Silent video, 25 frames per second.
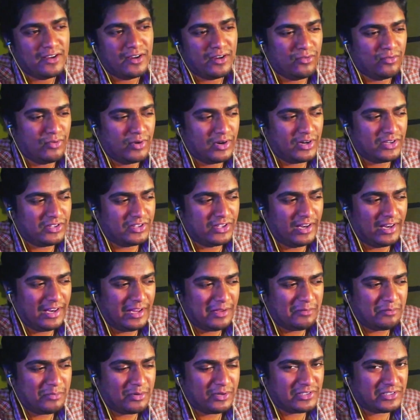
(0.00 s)
Were the
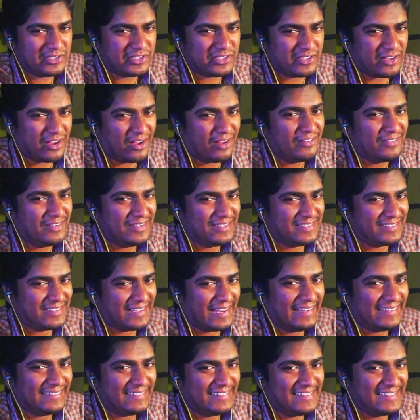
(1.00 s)
liberals always
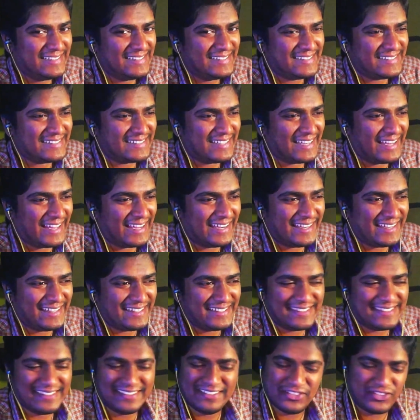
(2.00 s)
like this, like
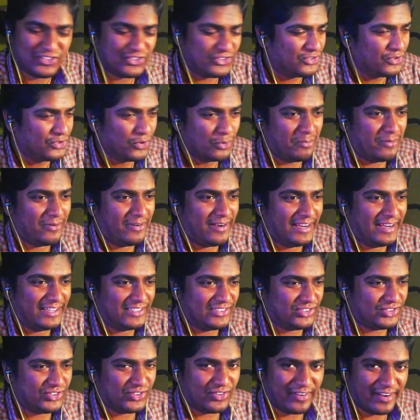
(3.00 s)
super
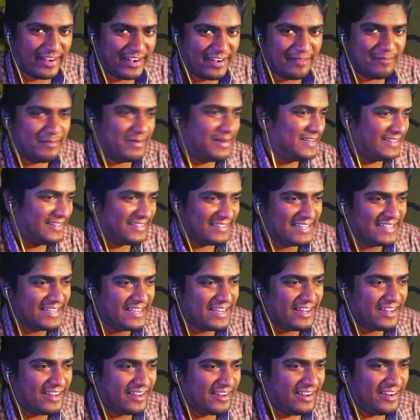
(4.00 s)
extreme and
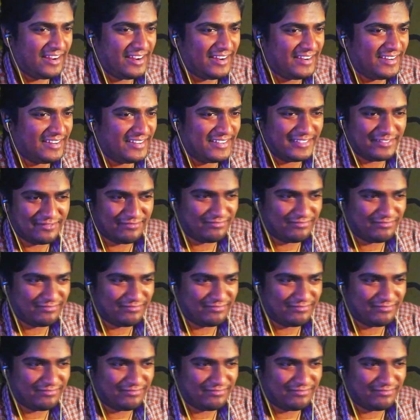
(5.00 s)
hey,